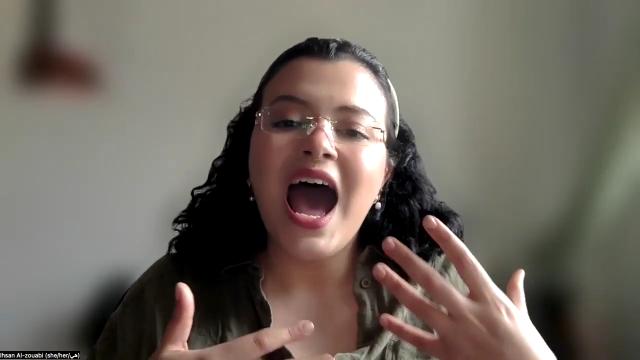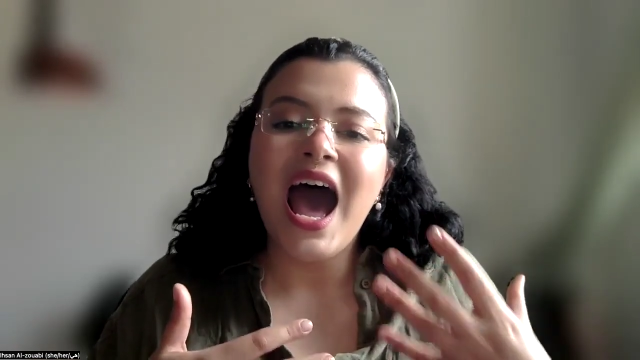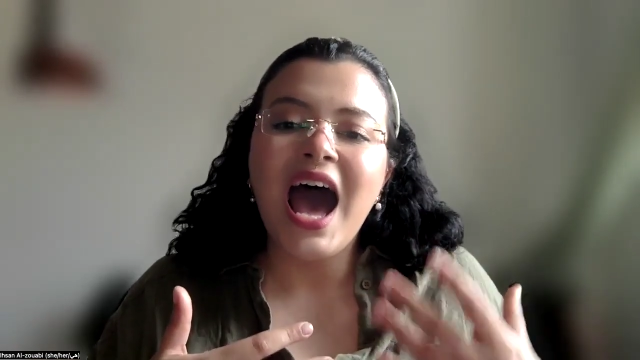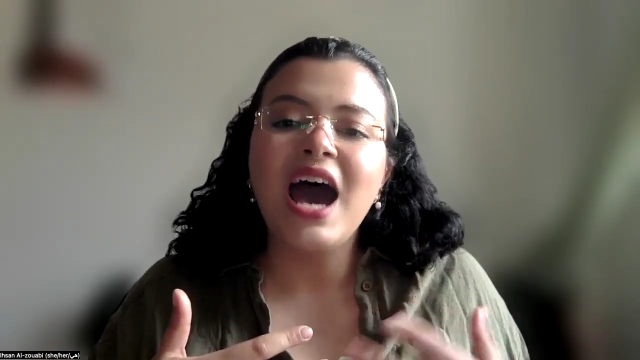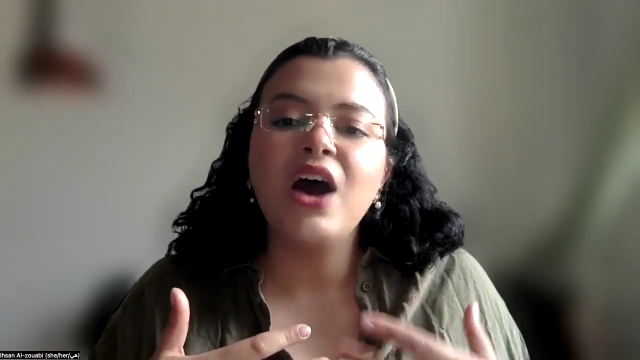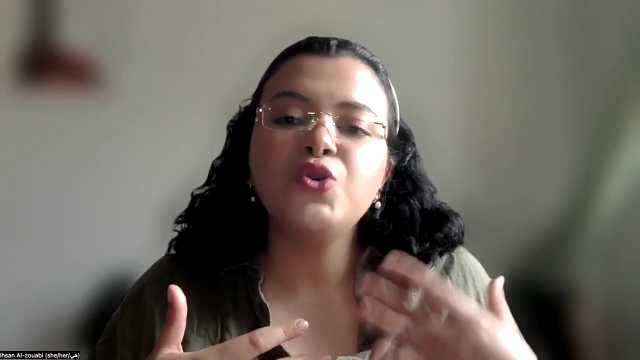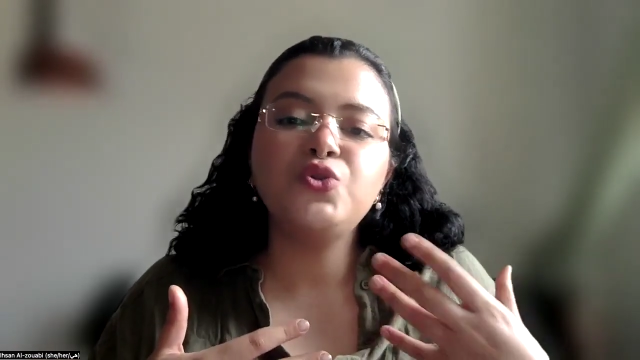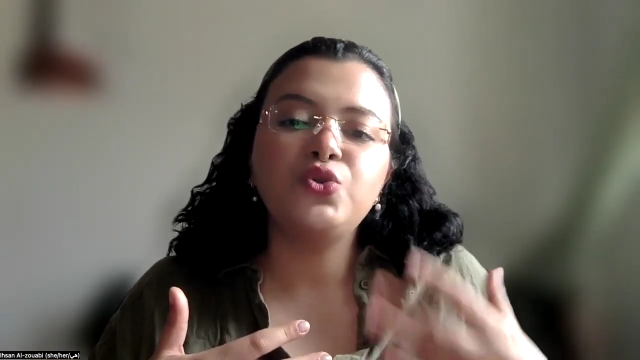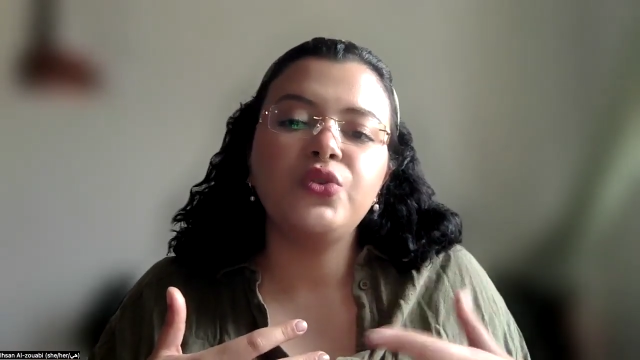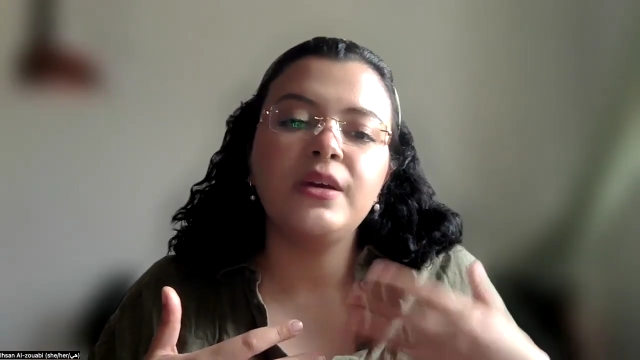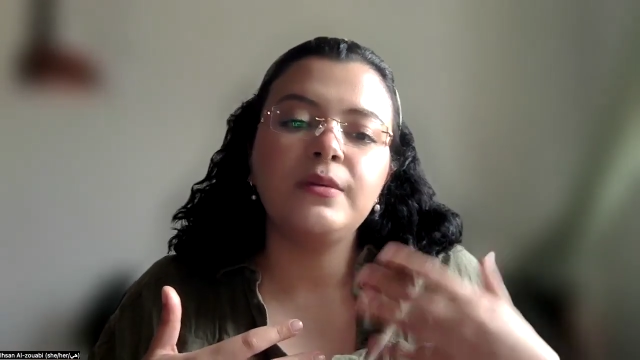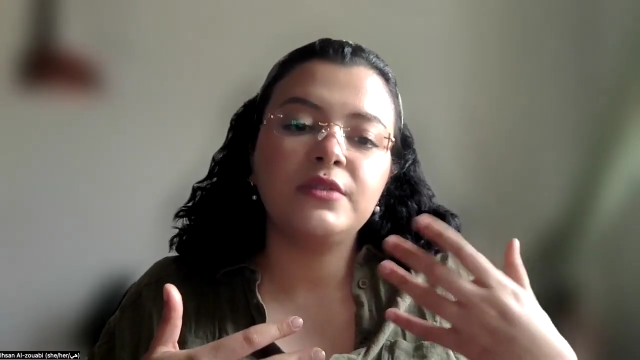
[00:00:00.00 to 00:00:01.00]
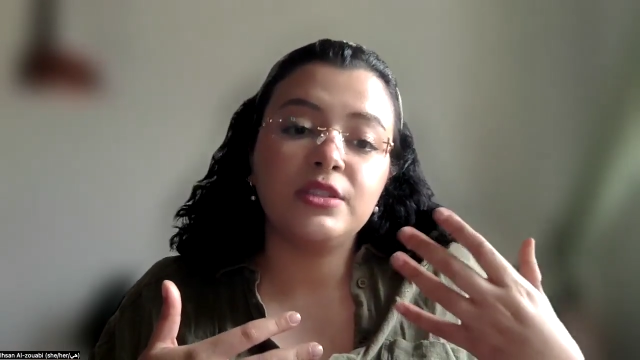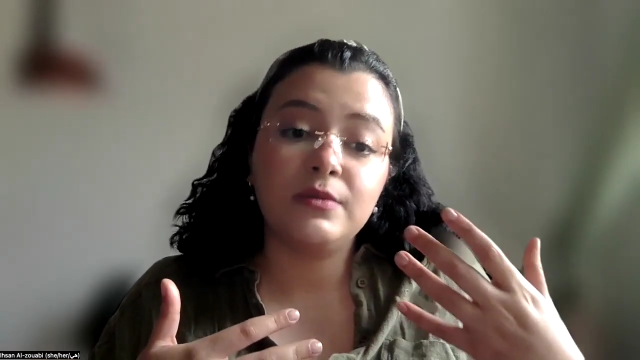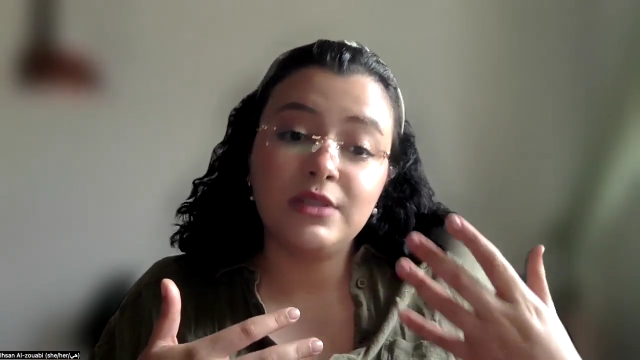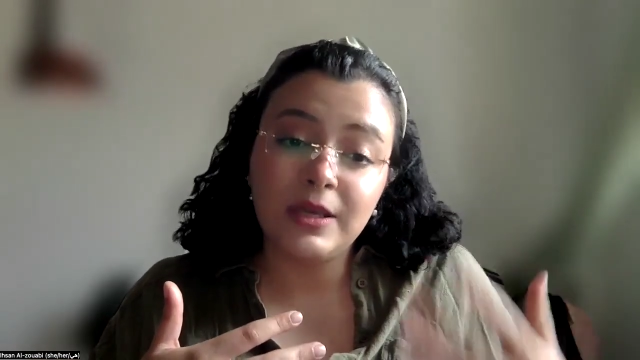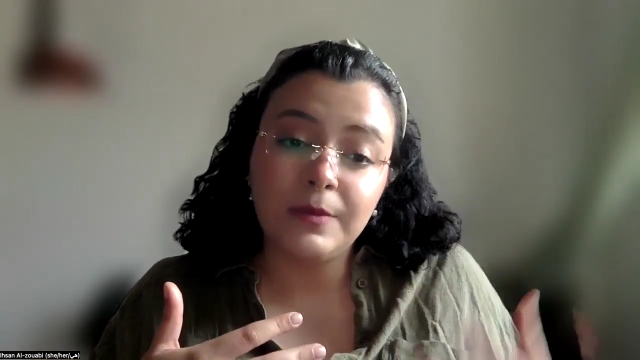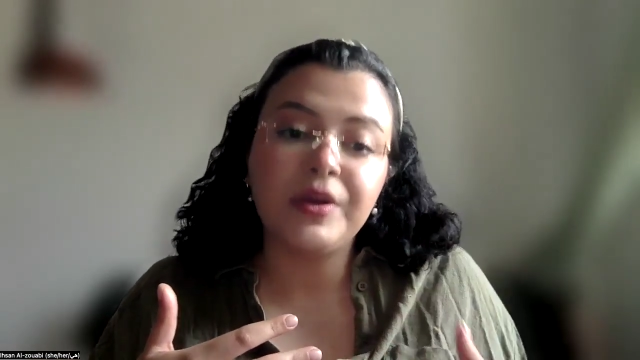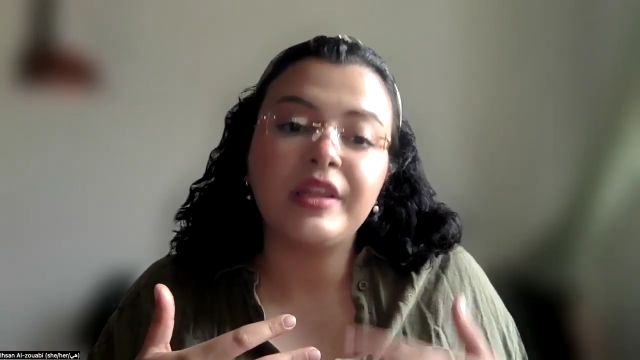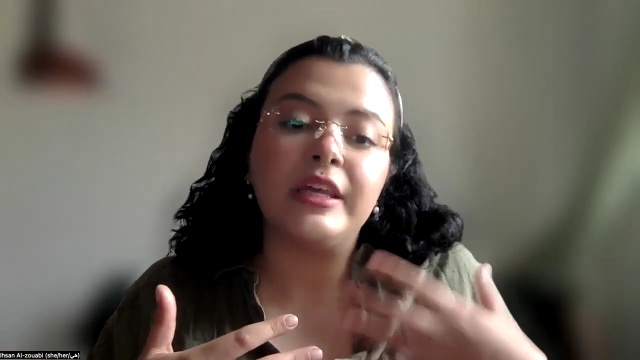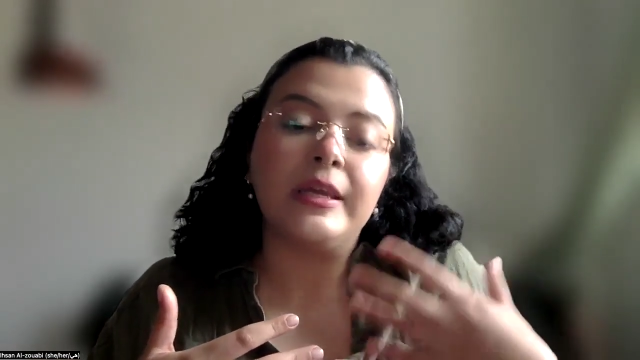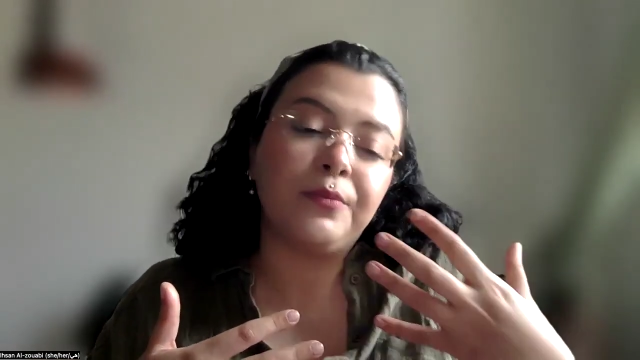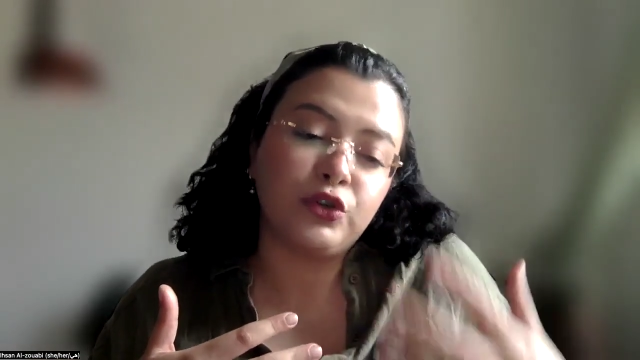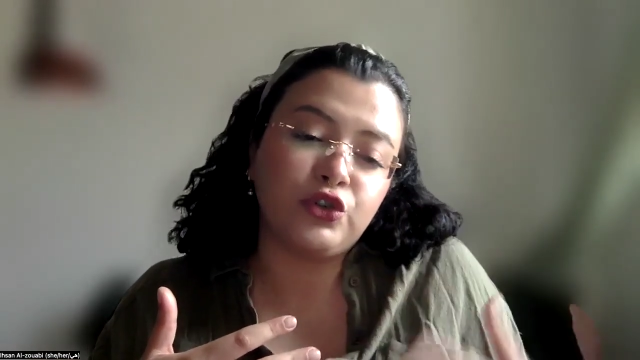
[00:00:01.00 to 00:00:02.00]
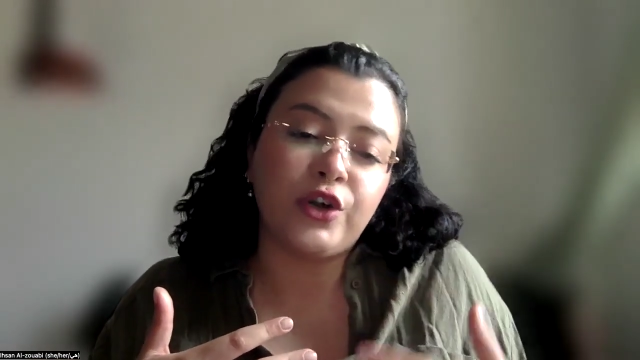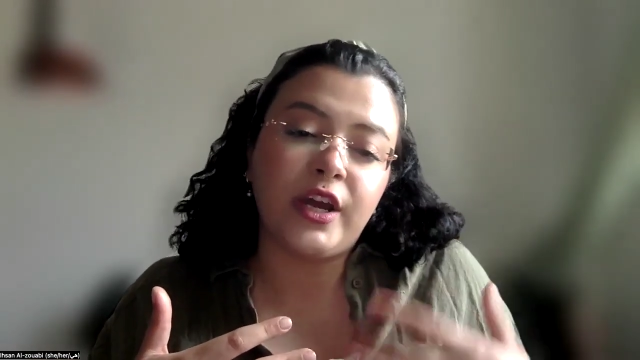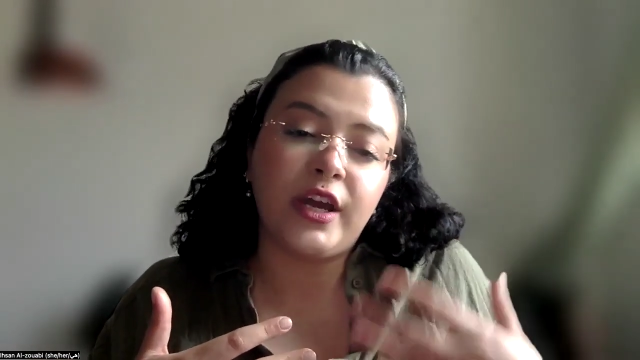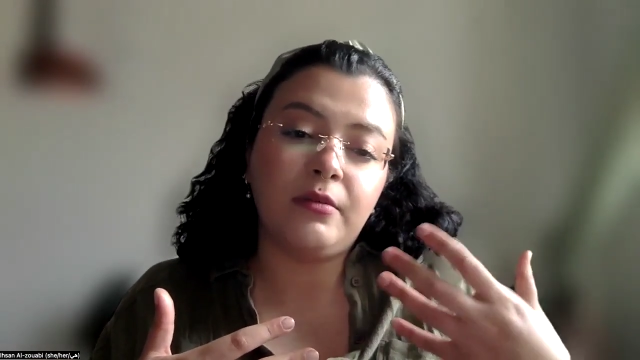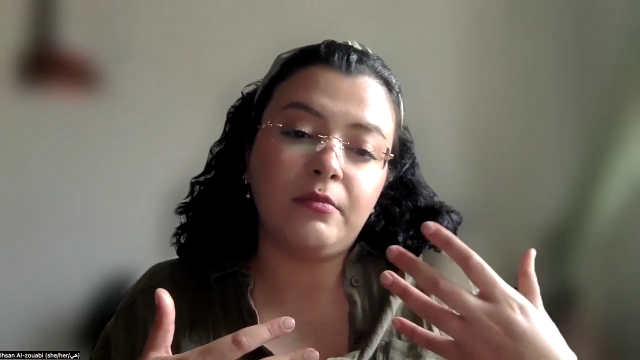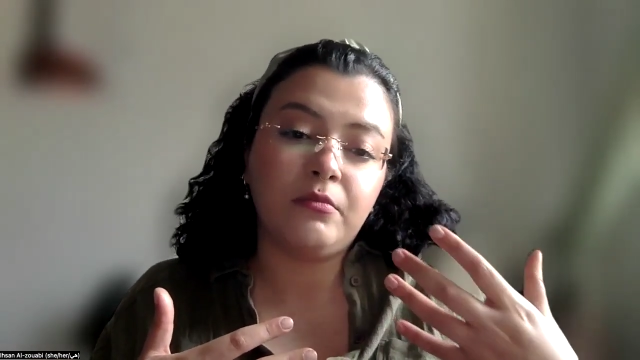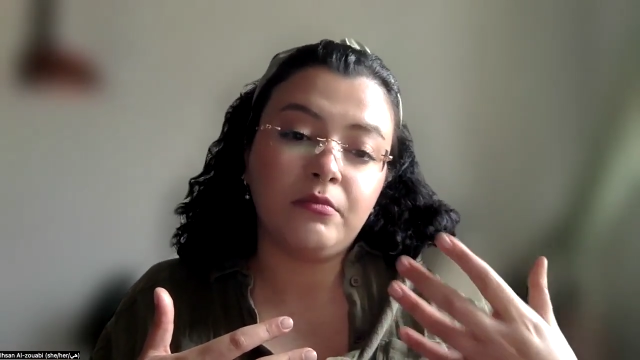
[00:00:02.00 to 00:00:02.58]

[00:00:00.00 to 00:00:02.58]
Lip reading: how do they typically portray